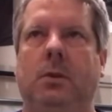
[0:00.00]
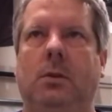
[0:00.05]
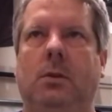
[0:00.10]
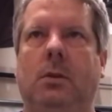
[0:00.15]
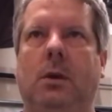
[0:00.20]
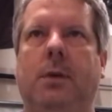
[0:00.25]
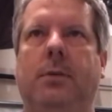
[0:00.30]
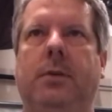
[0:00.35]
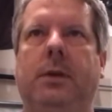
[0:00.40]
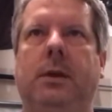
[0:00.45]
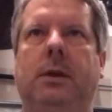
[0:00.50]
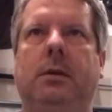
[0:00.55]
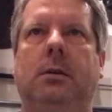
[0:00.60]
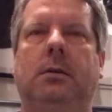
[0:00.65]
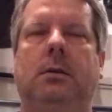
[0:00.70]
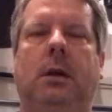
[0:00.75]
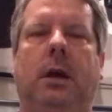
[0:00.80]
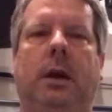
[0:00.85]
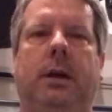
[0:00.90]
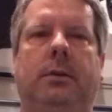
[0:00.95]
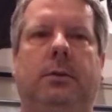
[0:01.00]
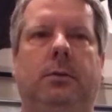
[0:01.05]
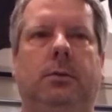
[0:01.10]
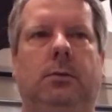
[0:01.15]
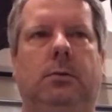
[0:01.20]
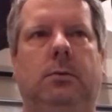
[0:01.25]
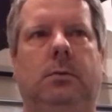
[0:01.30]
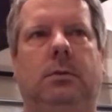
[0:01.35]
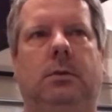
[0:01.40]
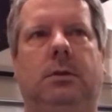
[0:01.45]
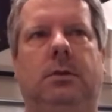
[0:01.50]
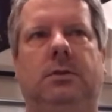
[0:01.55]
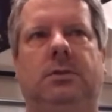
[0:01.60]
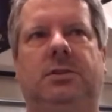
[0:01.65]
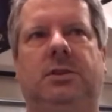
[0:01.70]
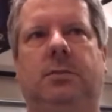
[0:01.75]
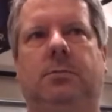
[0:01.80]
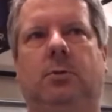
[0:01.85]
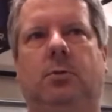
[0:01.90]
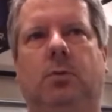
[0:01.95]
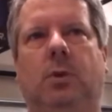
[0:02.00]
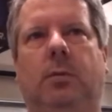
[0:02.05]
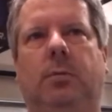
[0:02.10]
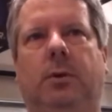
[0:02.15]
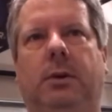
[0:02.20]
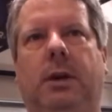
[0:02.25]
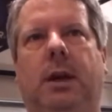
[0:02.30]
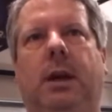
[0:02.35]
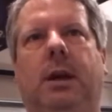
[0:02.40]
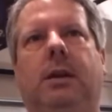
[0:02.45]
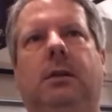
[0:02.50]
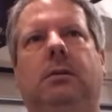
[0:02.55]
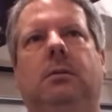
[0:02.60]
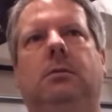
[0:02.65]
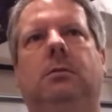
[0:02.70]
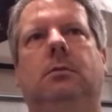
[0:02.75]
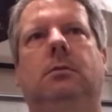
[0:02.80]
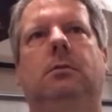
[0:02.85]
nothing I do can seem to replicate